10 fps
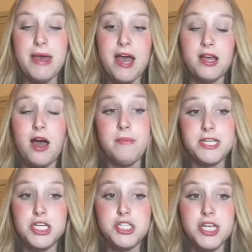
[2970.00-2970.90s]

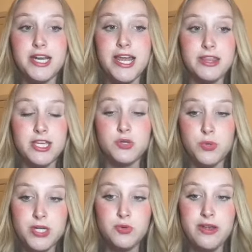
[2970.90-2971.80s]
competition in the
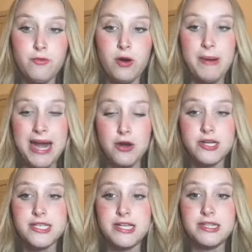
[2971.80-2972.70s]
2024
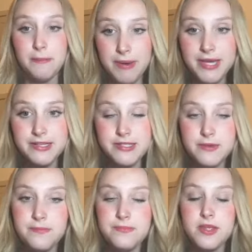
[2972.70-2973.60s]
Paris
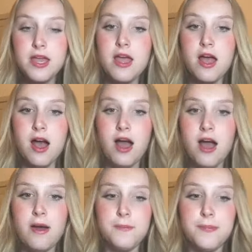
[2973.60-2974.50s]
Olympics.
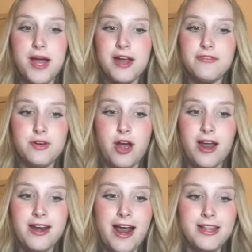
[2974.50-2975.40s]
I
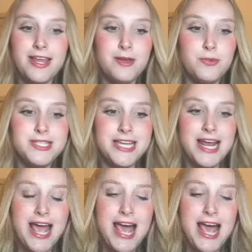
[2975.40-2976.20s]
forgot. I was going to